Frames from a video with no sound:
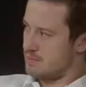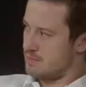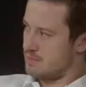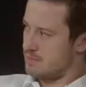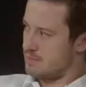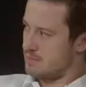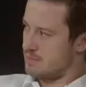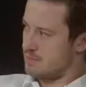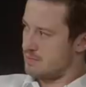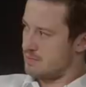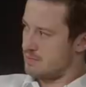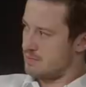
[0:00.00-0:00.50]

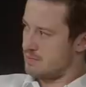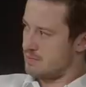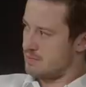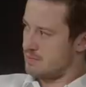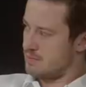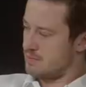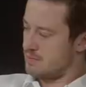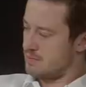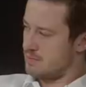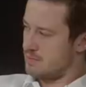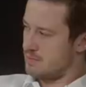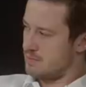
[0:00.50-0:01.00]

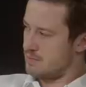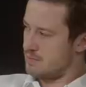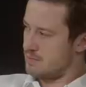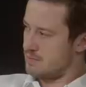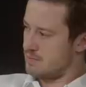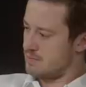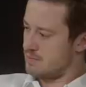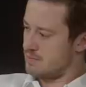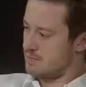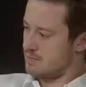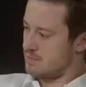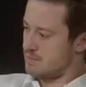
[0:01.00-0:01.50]

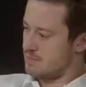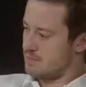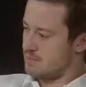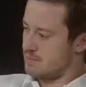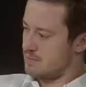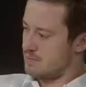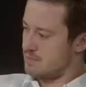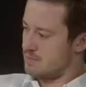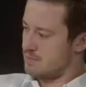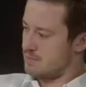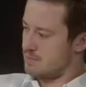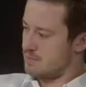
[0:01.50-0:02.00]

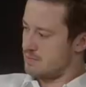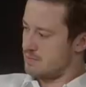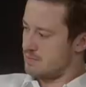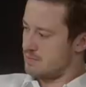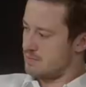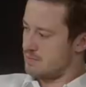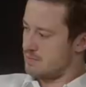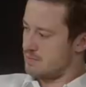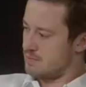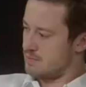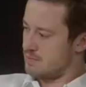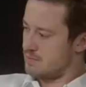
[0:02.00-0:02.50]

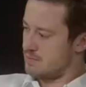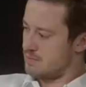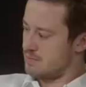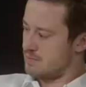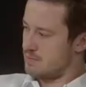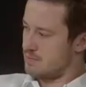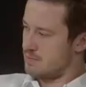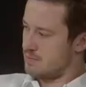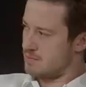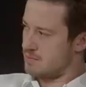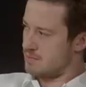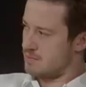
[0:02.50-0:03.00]

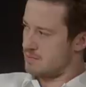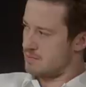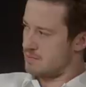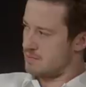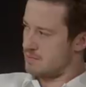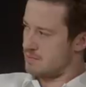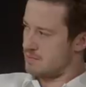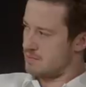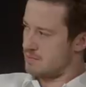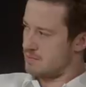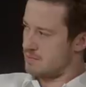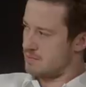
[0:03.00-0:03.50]

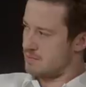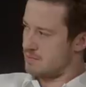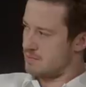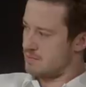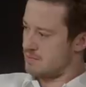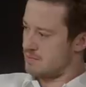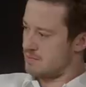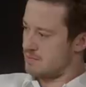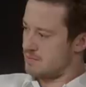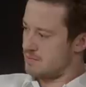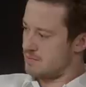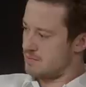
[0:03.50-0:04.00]

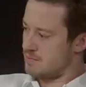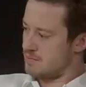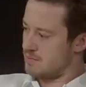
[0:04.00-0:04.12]
(not speaking)